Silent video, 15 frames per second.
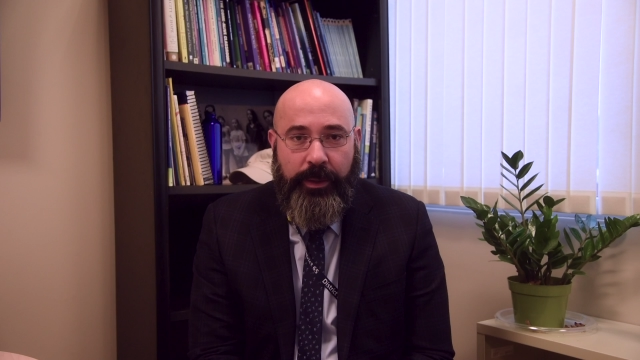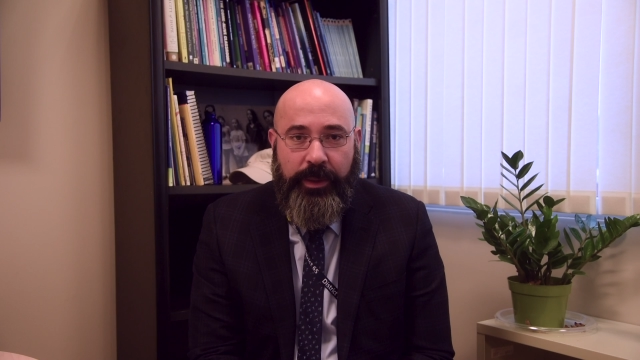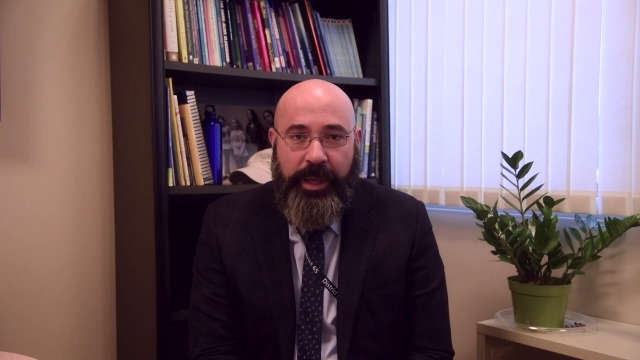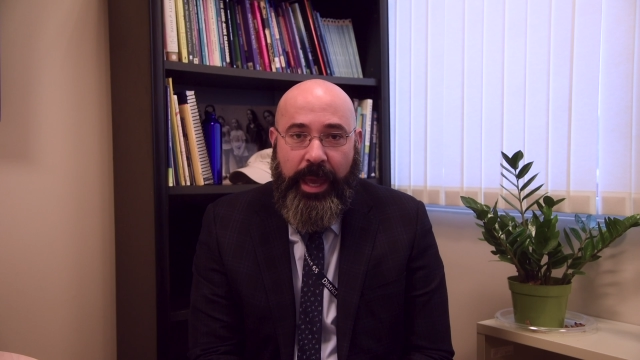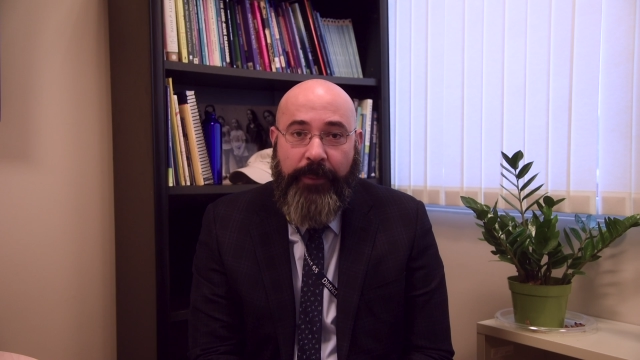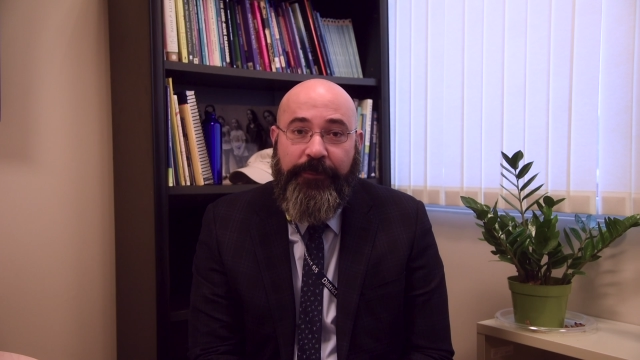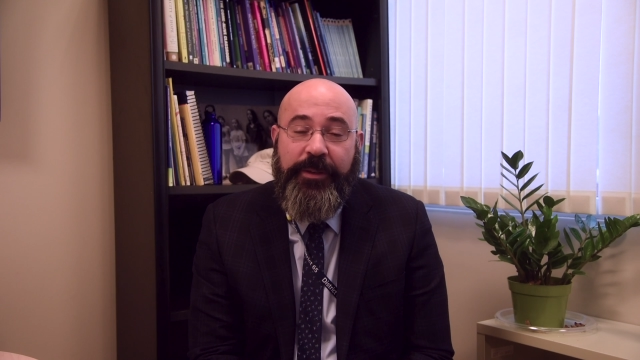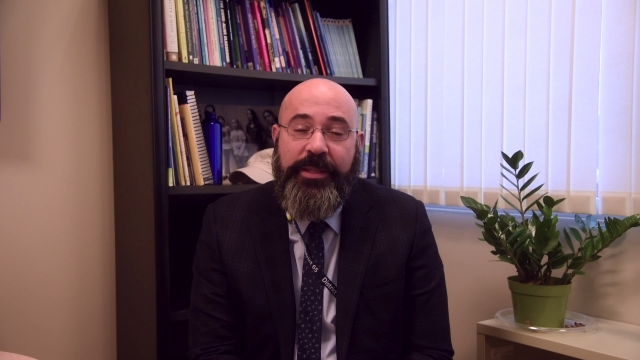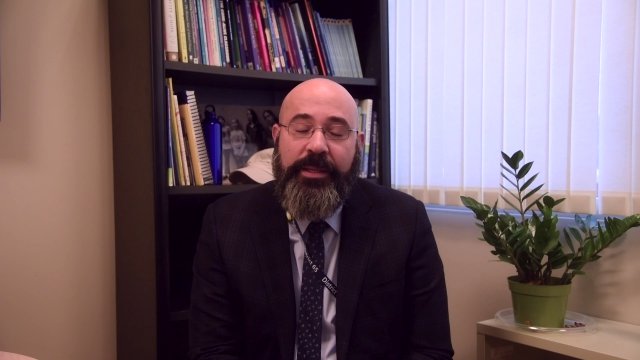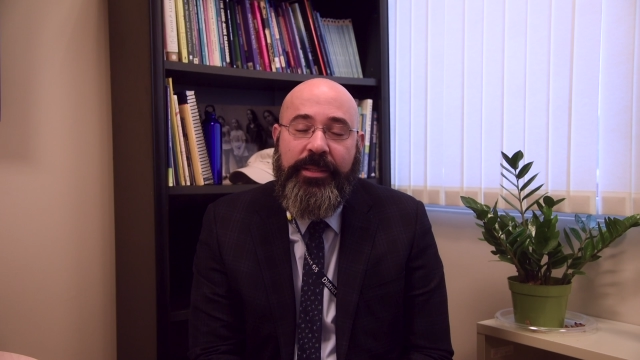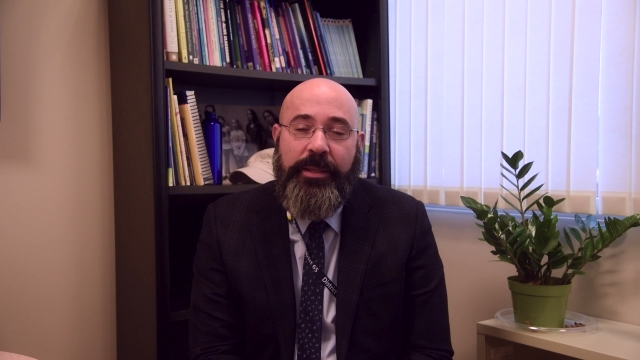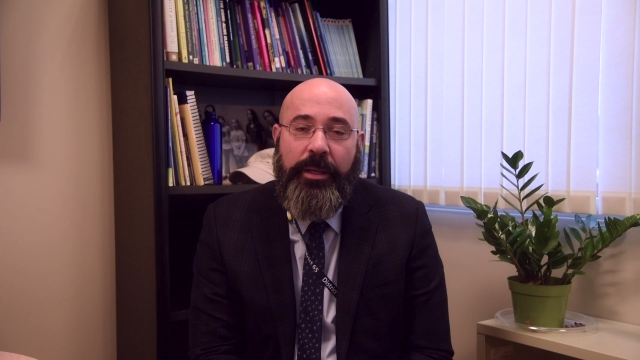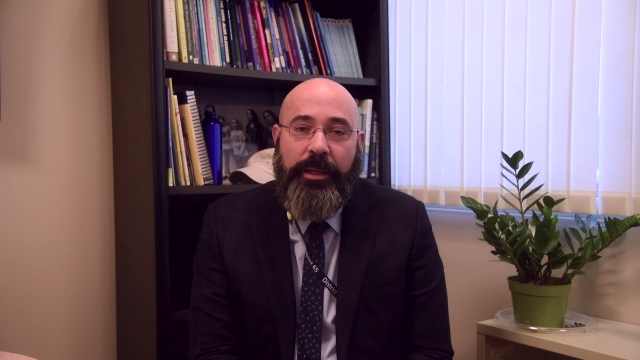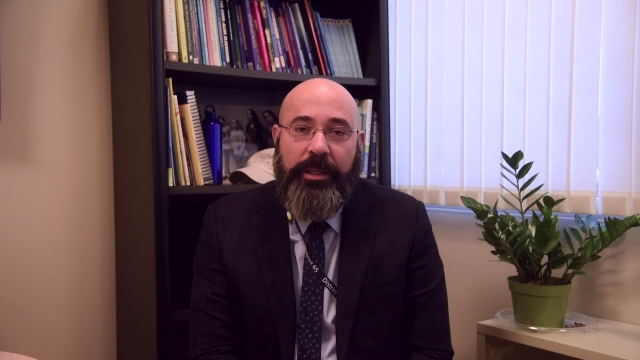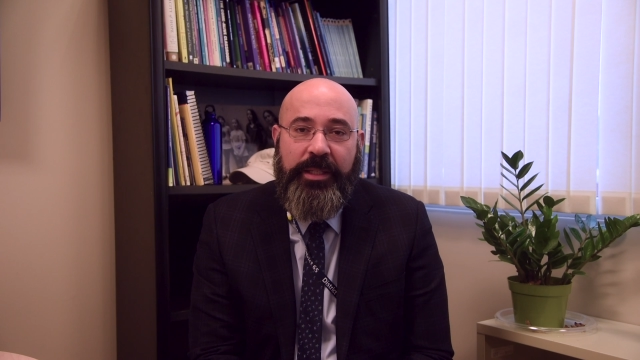The emphasis
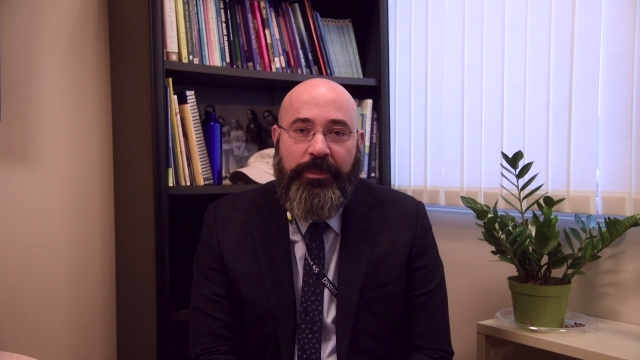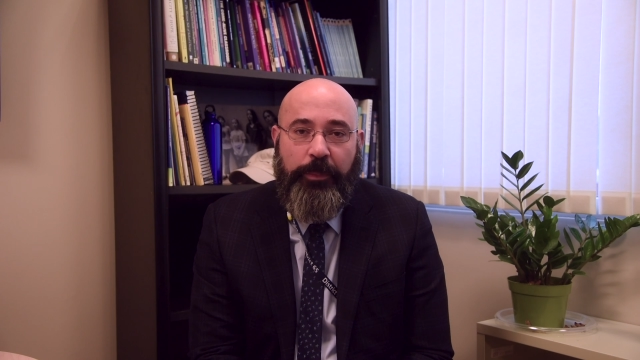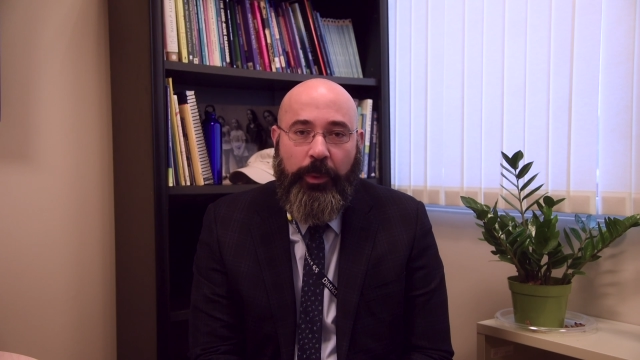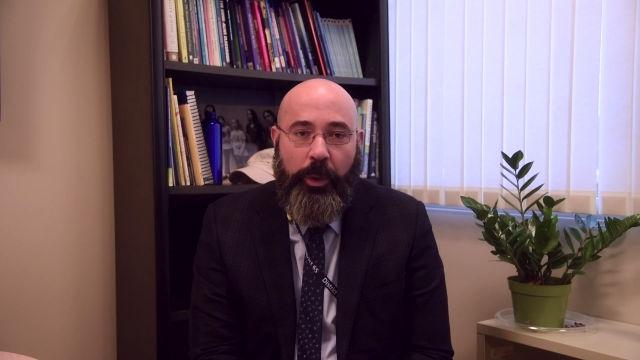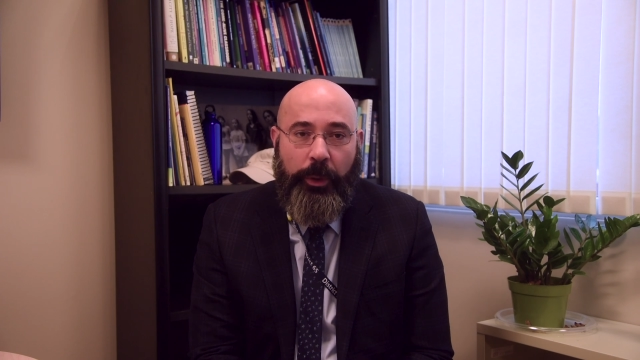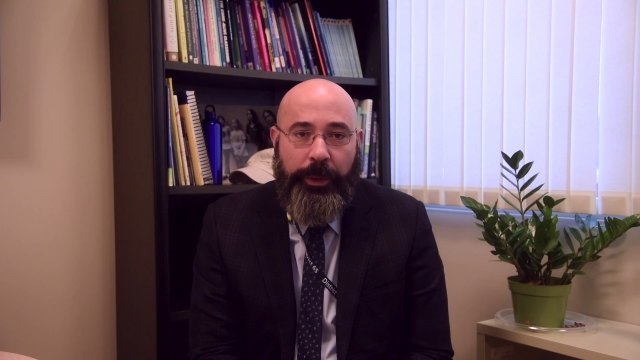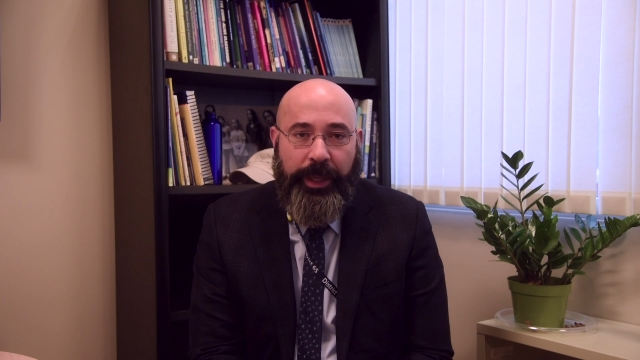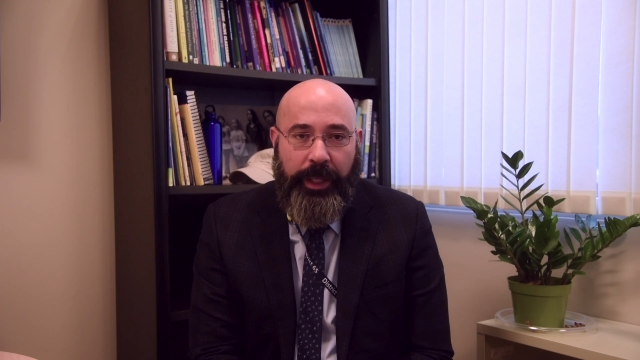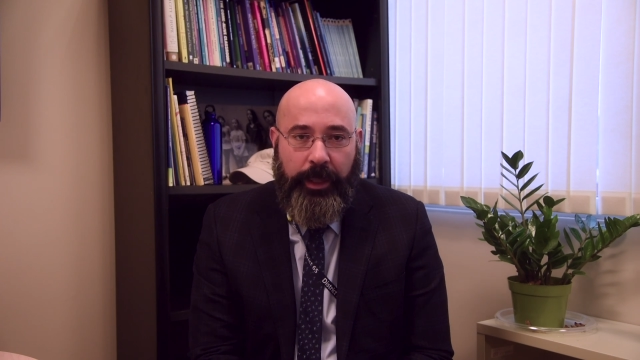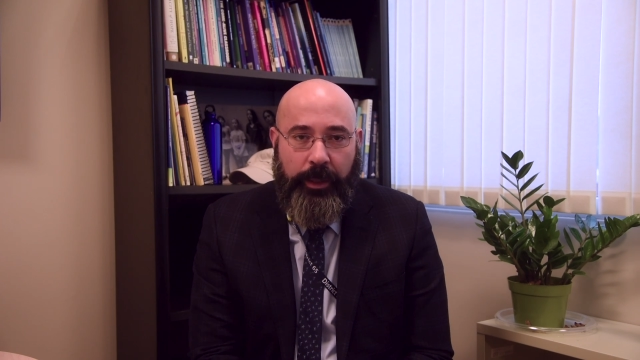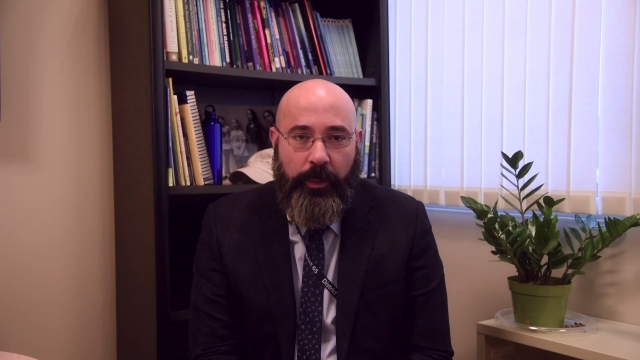on exploring